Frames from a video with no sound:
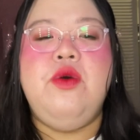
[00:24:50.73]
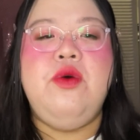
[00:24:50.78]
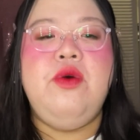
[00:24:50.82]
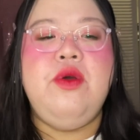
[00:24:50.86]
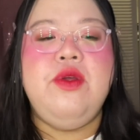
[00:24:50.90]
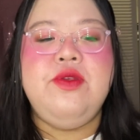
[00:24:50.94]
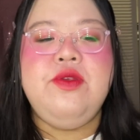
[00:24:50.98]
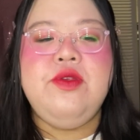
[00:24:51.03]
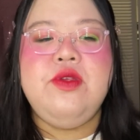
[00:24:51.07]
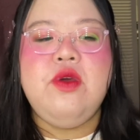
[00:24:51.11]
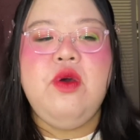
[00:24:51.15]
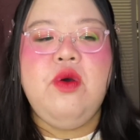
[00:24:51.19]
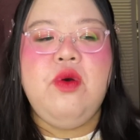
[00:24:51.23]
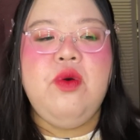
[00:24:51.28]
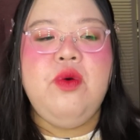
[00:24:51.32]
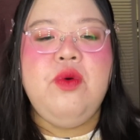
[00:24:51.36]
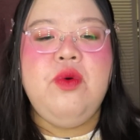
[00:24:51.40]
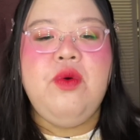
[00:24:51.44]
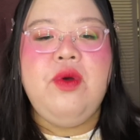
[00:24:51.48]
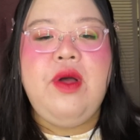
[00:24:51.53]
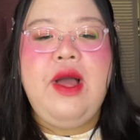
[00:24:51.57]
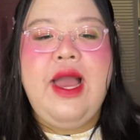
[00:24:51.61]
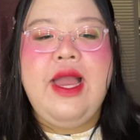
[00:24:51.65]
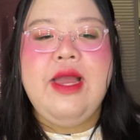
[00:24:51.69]

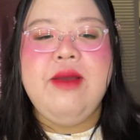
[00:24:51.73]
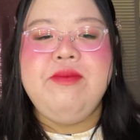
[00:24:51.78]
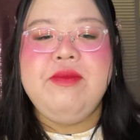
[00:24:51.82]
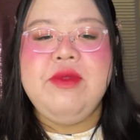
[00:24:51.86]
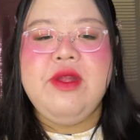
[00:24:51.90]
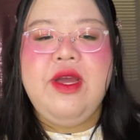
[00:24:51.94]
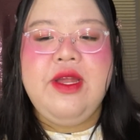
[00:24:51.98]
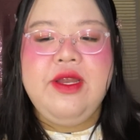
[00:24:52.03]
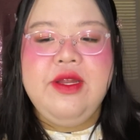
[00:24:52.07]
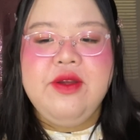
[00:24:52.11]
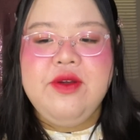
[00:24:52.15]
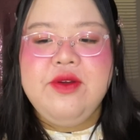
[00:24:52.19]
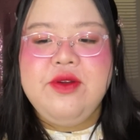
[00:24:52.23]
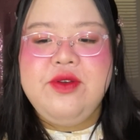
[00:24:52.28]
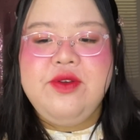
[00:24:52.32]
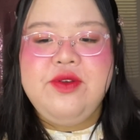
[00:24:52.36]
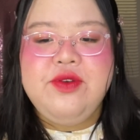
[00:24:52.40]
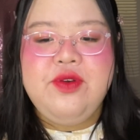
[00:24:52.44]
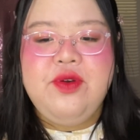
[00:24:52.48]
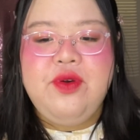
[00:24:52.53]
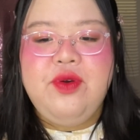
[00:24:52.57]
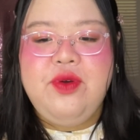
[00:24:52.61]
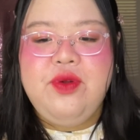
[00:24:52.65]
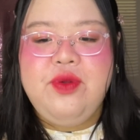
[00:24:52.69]
so I'm not in
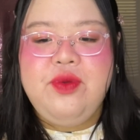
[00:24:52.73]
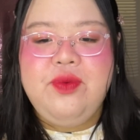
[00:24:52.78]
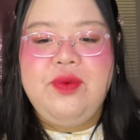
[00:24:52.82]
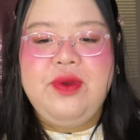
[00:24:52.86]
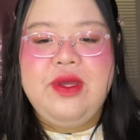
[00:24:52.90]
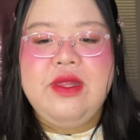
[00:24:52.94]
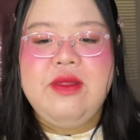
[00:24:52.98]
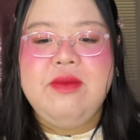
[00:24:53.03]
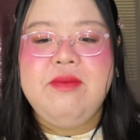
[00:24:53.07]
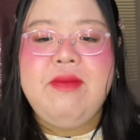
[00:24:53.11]
control with